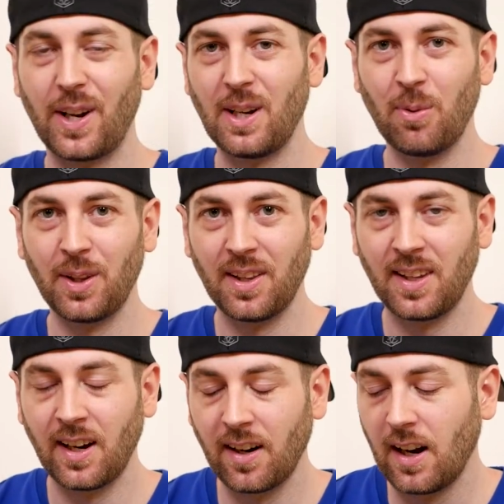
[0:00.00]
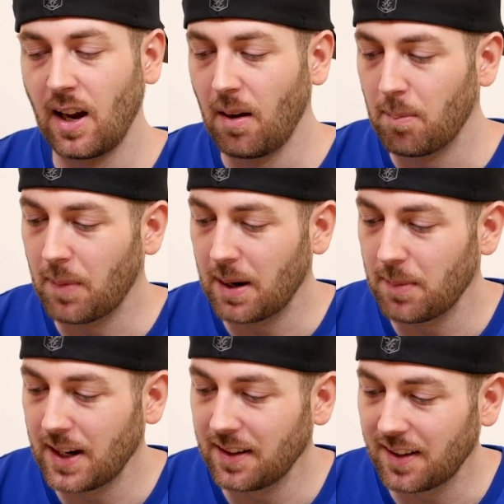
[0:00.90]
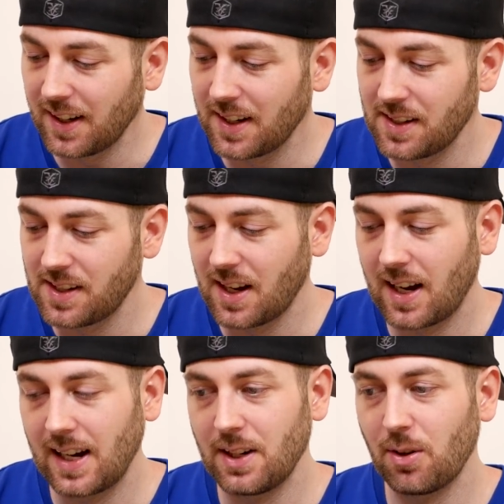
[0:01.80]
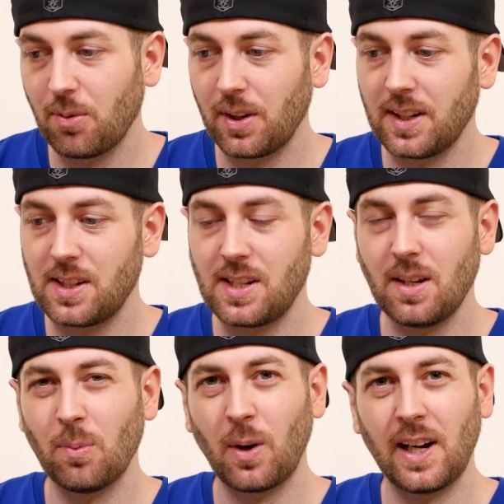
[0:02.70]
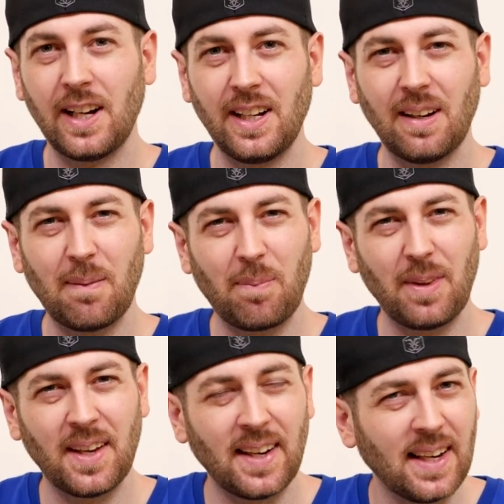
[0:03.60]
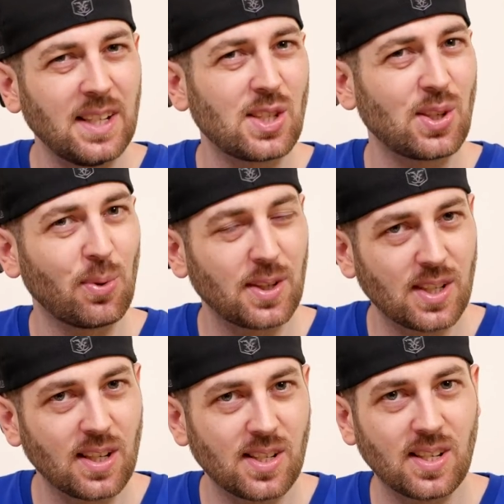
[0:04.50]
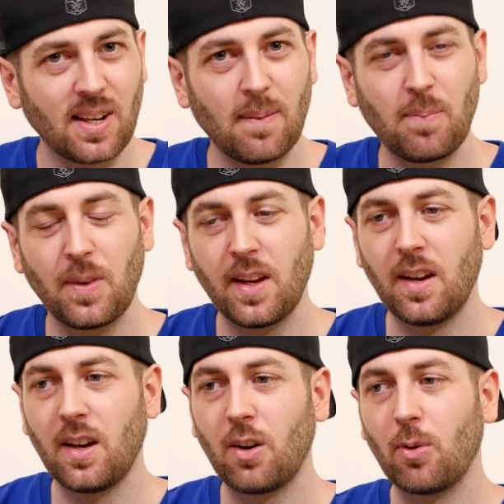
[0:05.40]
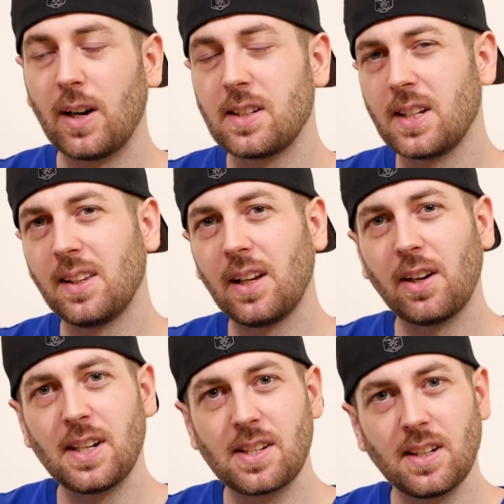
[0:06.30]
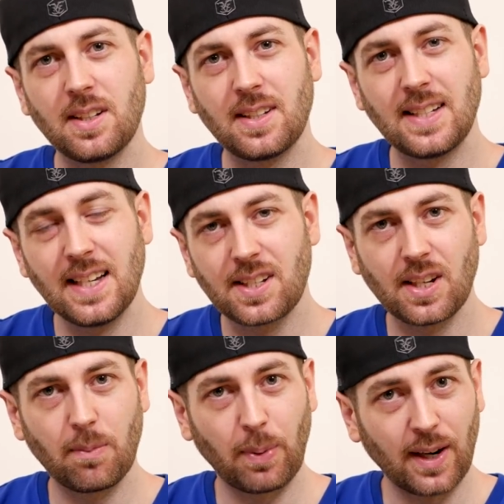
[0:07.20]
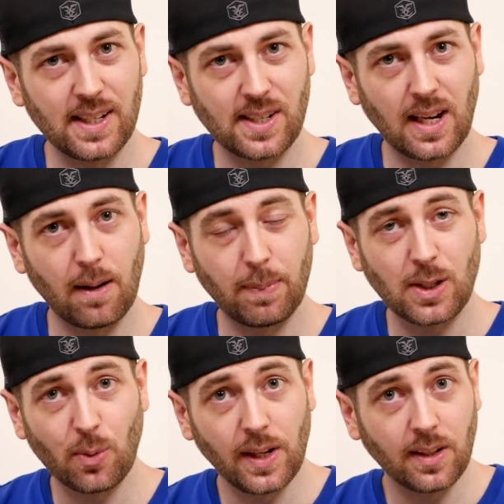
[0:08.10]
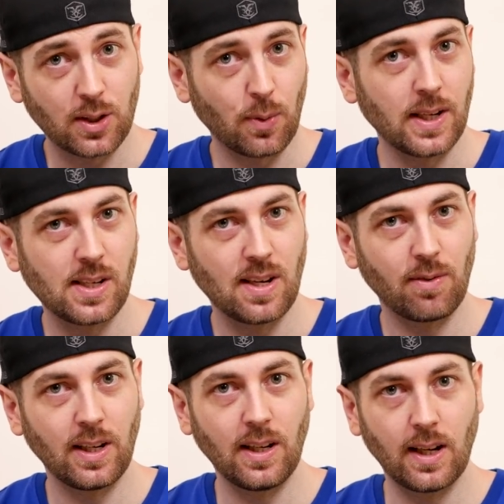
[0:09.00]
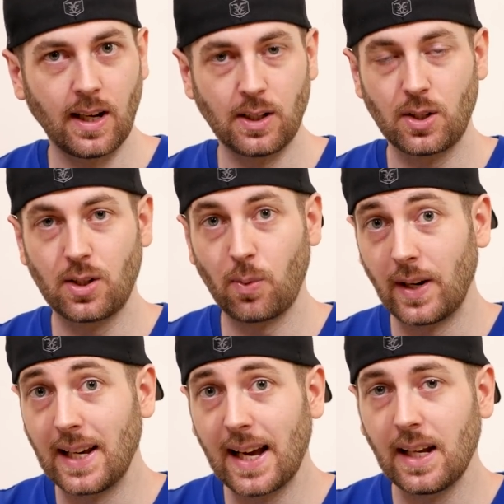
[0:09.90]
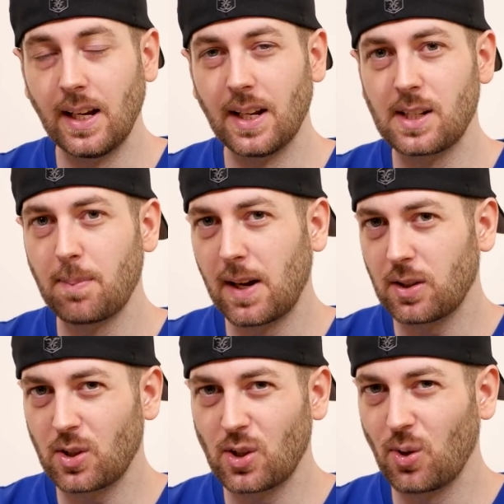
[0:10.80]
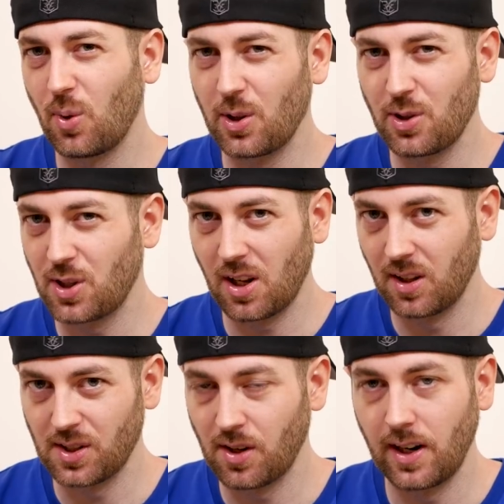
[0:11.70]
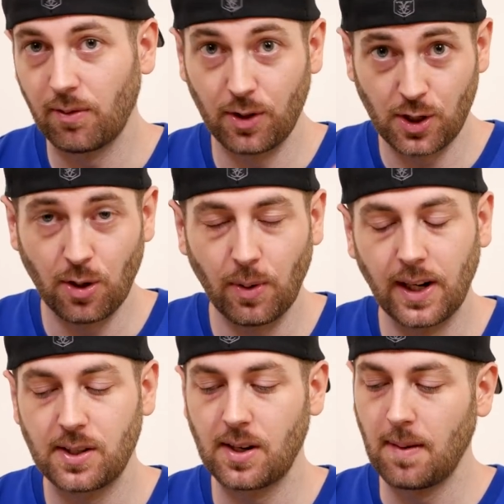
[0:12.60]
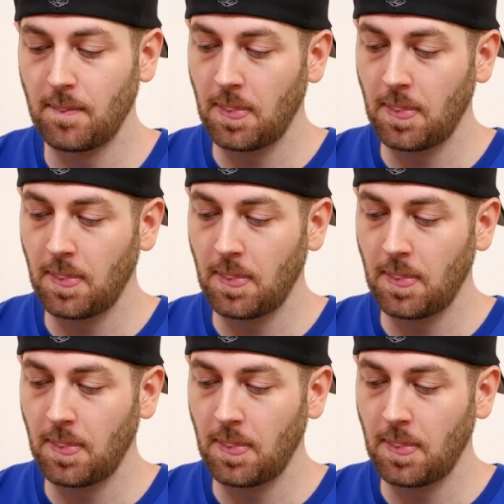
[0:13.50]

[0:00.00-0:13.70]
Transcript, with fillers: funny with it there. My main thing is I don't really see why it needs to exist. Granted, there is a decent price gap between the 2070 and 2080. It's about $200 on average US.